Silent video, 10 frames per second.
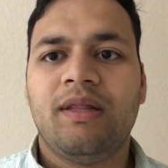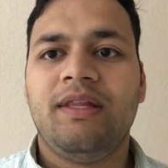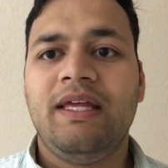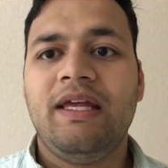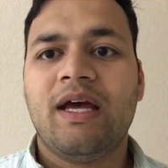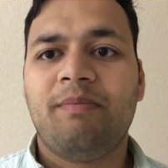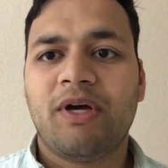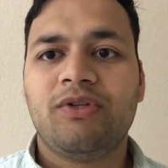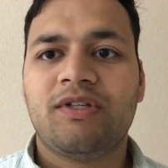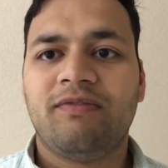the
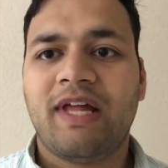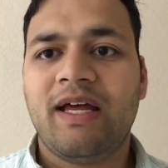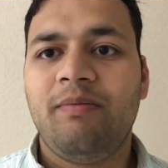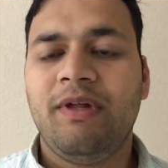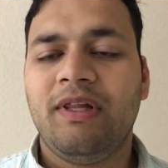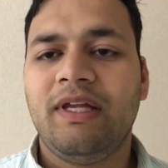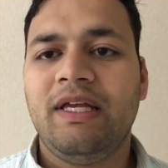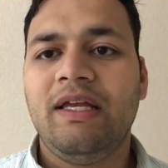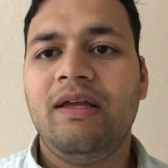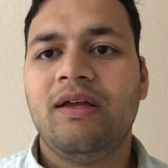amount of
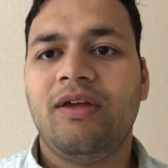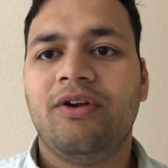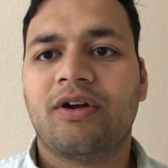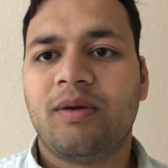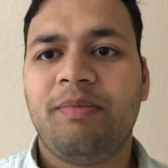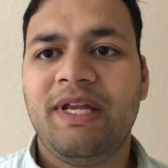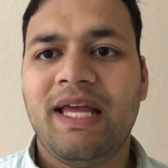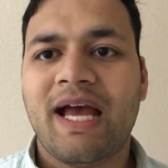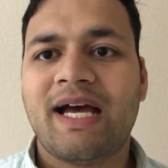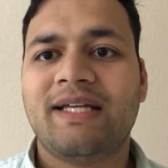liability your company
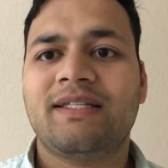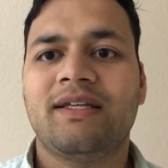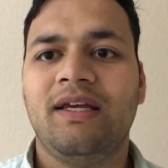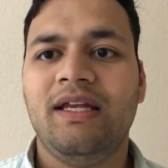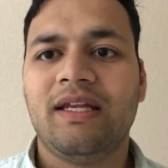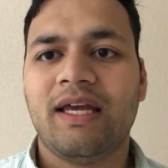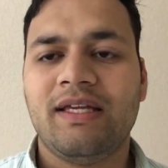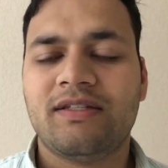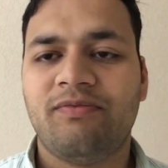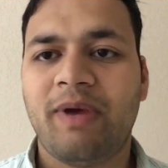has in
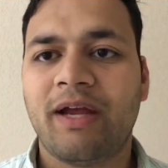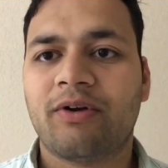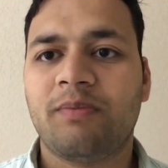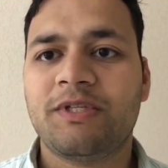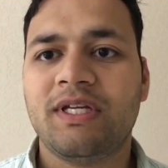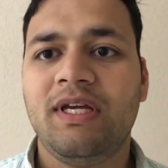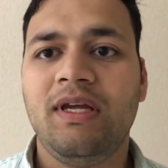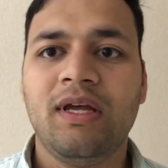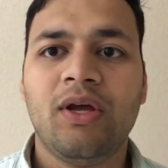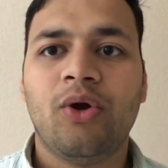case of
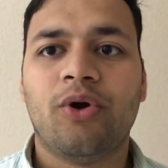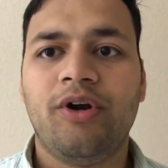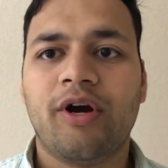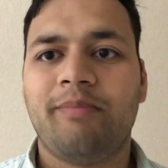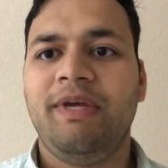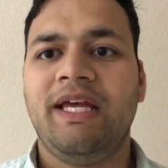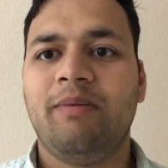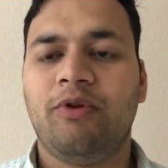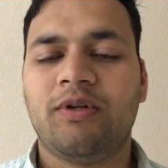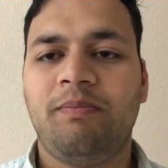bankruptcy or not being
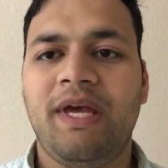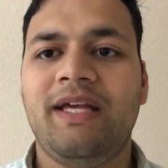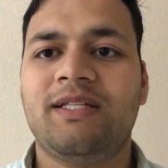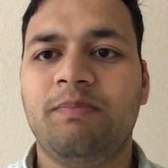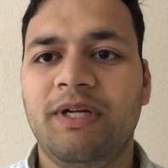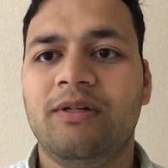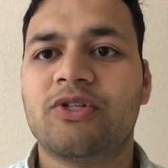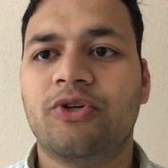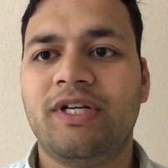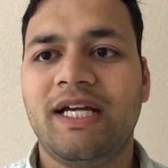able to pay its
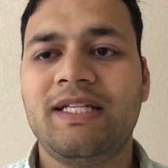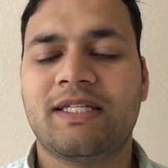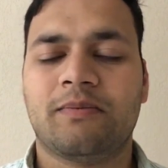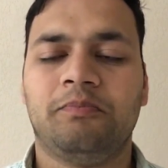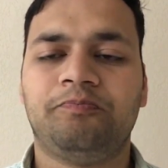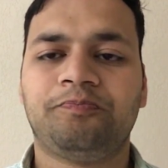bills or debts.